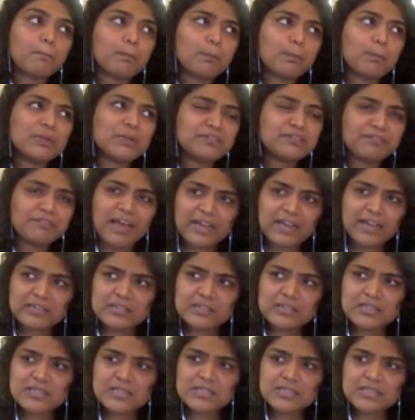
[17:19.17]
but the
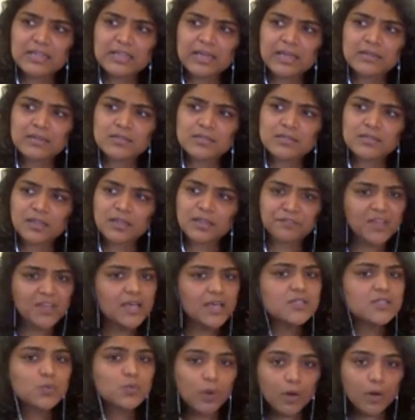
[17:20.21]
fact is that if
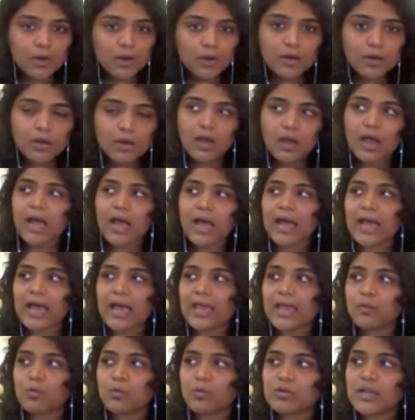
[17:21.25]
there's work,
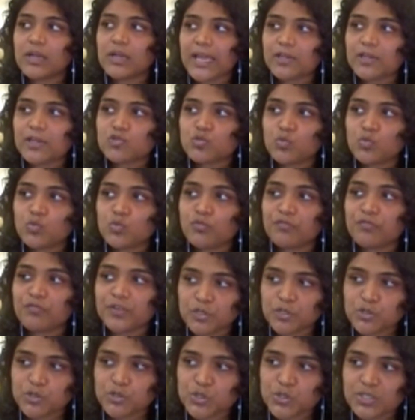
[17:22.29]
I would like to
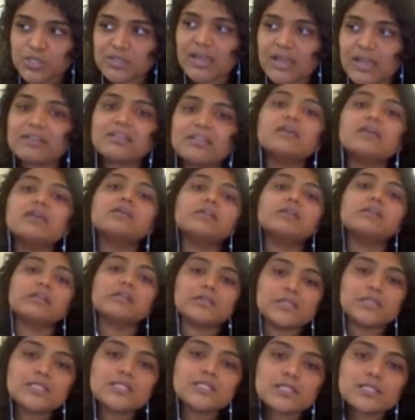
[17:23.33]
finish it at the
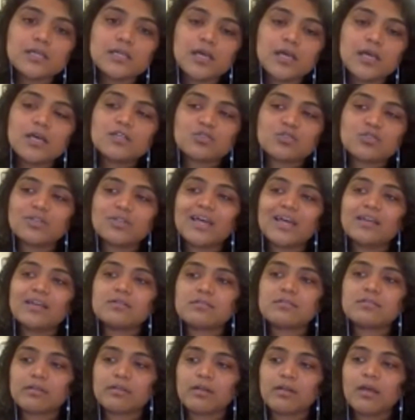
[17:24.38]
earliest, so
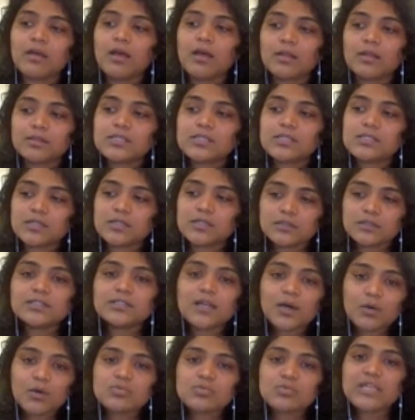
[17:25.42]
that the
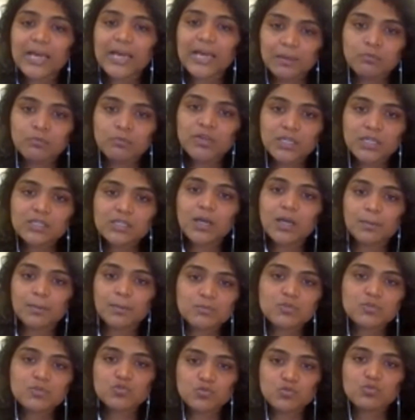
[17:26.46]
turnaround time when it
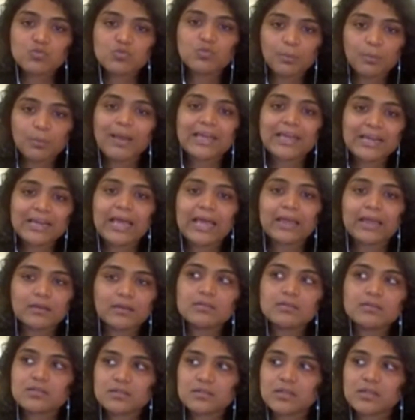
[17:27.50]
comes to my
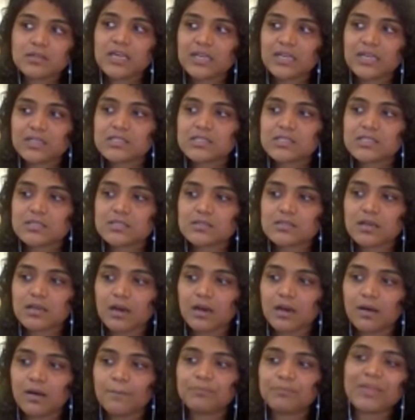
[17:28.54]
client, it's
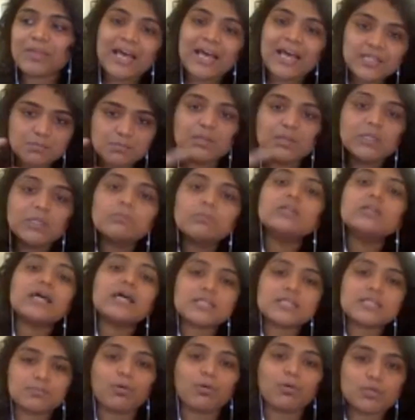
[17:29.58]
as minimal
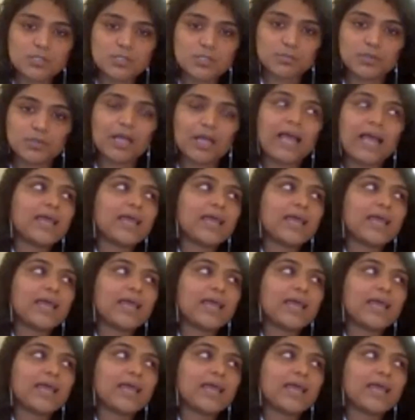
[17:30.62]
as possible.